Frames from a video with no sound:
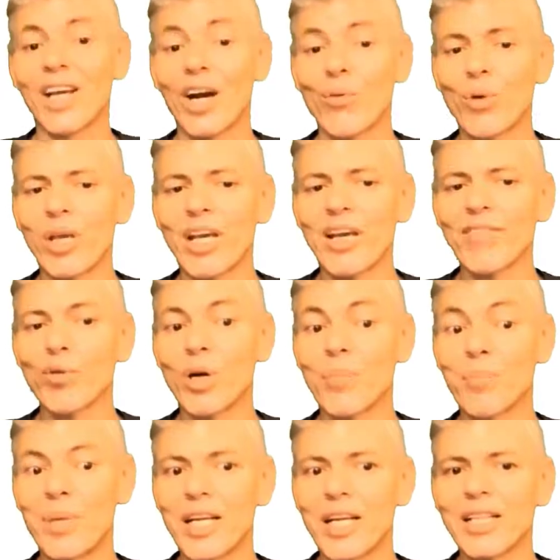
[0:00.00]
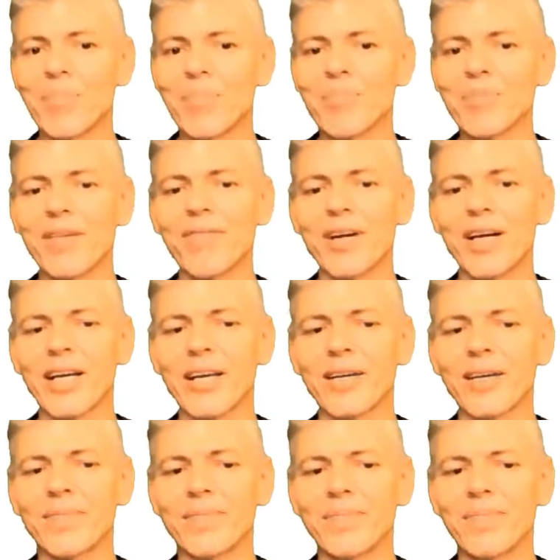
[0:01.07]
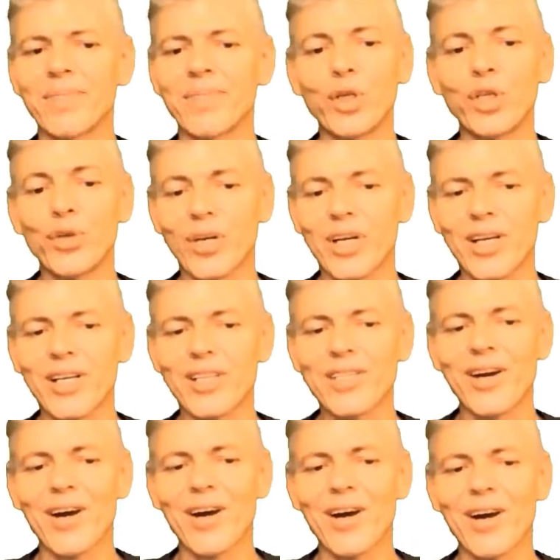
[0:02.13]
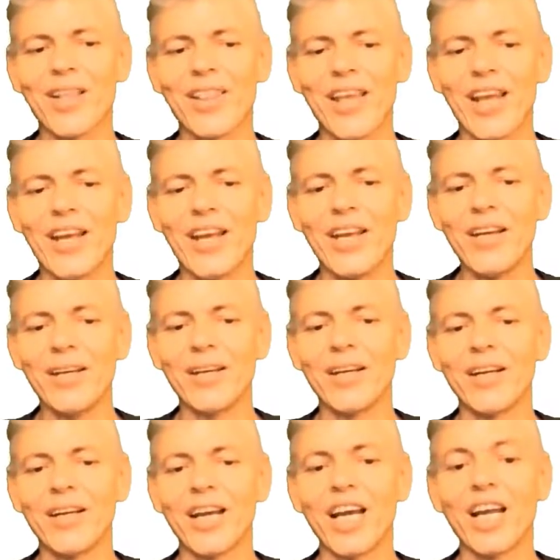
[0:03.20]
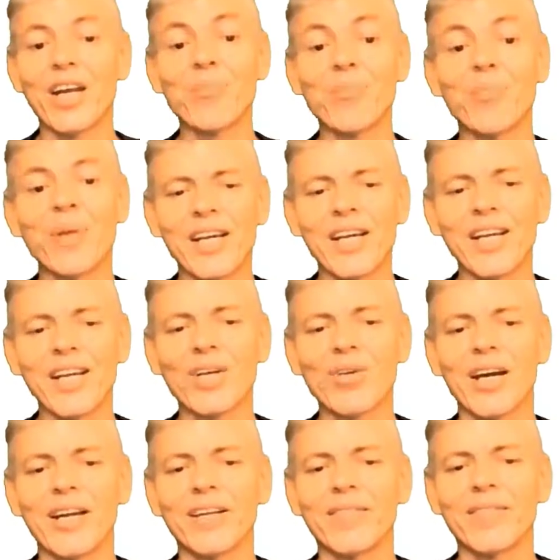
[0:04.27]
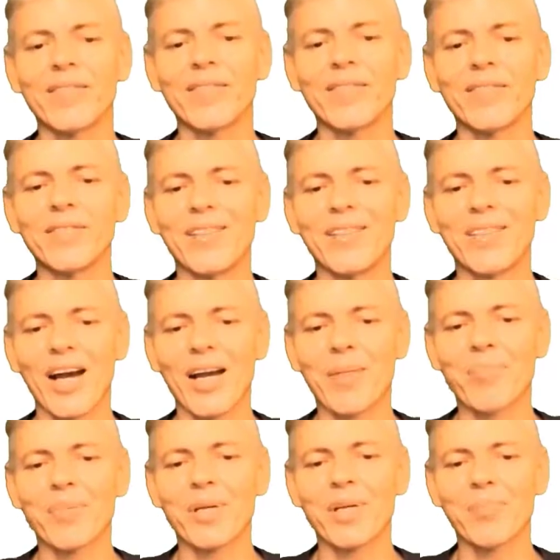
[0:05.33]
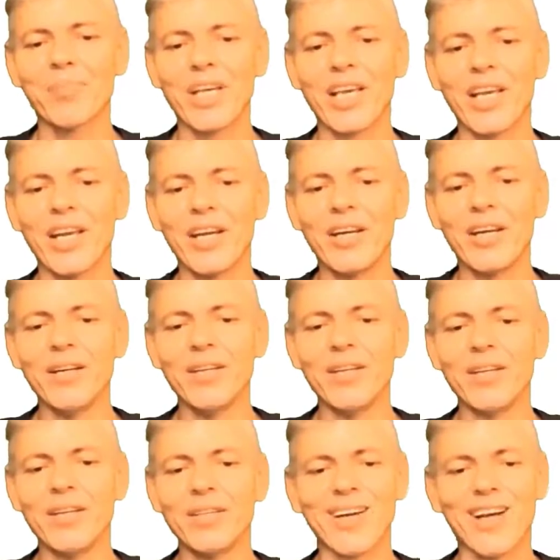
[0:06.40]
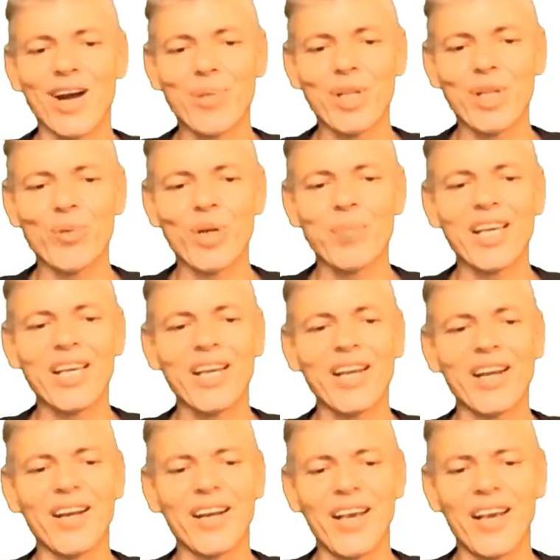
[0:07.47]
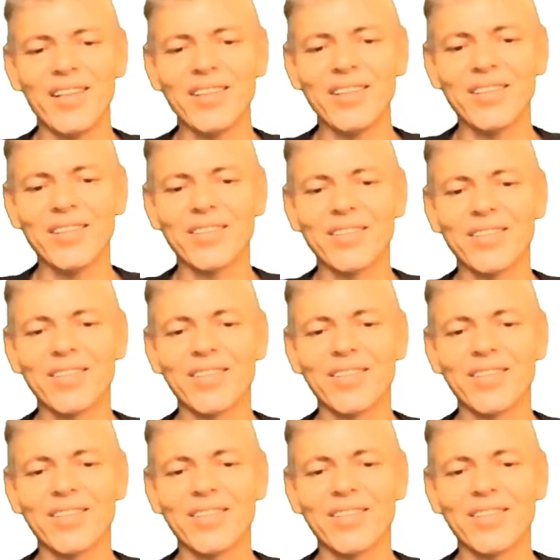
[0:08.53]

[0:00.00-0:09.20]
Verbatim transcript: Now we have one big dumpster fire. Put your cursor after then and make a new line. Type begin, go between begin and end,